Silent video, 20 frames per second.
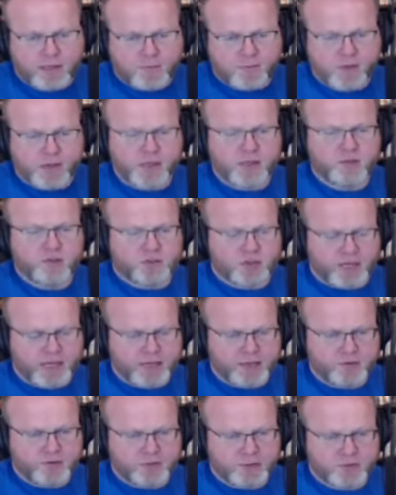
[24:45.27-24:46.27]
Being
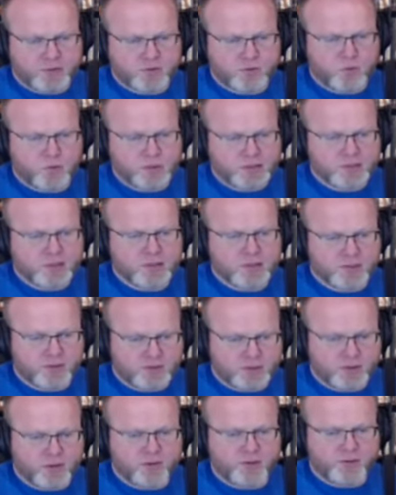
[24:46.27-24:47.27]
childless was
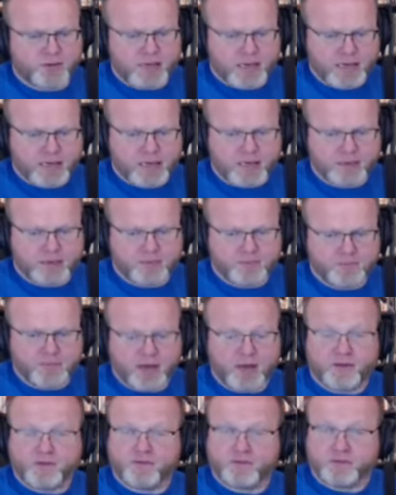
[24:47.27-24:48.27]
considered
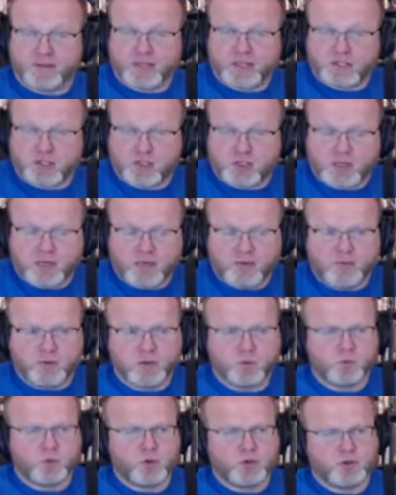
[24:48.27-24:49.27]
an affliction,
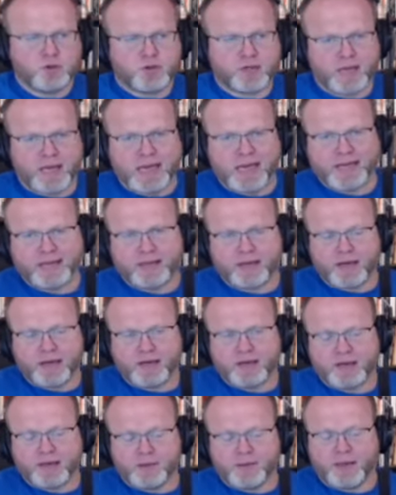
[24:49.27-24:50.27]
even. When you look
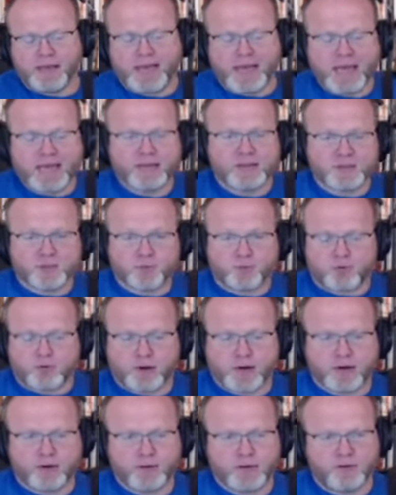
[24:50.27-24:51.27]
at Hannah's
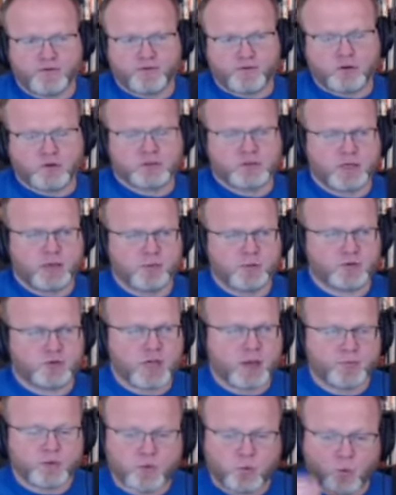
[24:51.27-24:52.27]
prayer in 1 Samuel
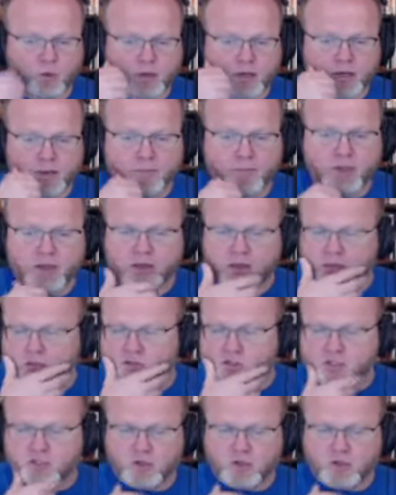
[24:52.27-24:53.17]
chapter 1, she